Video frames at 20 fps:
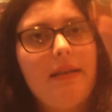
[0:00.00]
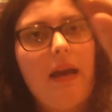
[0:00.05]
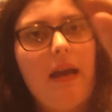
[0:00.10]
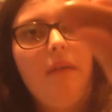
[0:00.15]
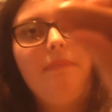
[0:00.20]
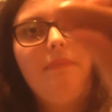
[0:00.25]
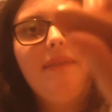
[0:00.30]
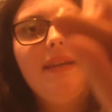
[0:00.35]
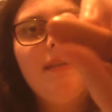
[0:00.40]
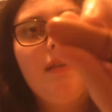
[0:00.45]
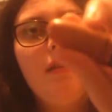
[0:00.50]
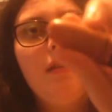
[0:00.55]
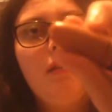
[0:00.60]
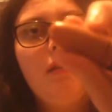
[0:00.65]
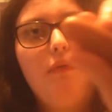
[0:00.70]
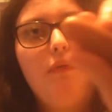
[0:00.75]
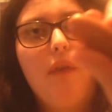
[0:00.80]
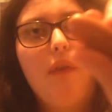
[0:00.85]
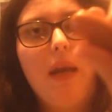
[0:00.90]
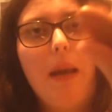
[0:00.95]
I've been
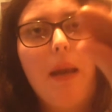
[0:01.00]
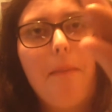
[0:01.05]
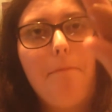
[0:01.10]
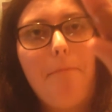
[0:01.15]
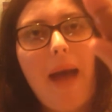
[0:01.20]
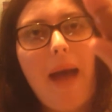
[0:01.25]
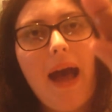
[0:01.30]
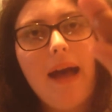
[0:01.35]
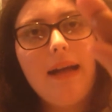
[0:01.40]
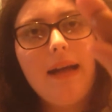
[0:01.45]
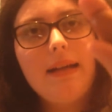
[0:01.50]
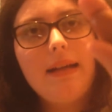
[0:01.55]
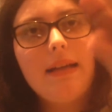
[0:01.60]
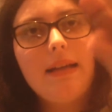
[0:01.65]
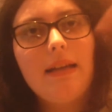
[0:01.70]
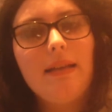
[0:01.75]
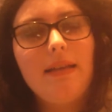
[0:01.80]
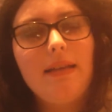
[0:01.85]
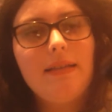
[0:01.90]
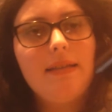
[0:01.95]
loving MAC.
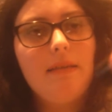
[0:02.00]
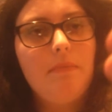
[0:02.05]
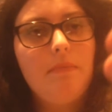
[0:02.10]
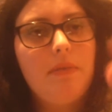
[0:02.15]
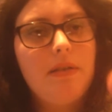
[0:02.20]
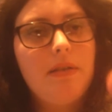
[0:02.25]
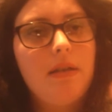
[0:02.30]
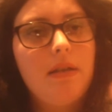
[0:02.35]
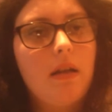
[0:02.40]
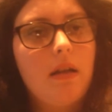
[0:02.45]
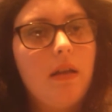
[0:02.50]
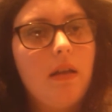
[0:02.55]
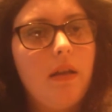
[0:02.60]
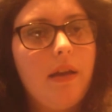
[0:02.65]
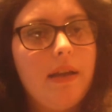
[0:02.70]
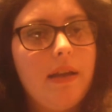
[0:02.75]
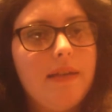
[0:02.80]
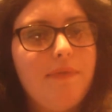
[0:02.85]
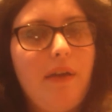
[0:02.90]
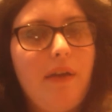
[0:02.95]
This in particular
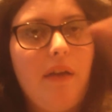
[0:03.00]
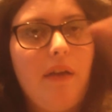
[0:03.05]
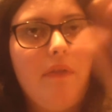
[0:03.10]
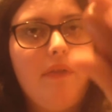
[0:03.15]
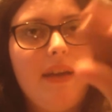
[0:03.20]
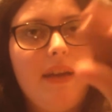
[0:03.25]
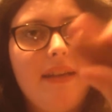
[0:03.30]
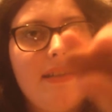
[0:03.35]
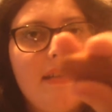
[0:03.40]
is Velvet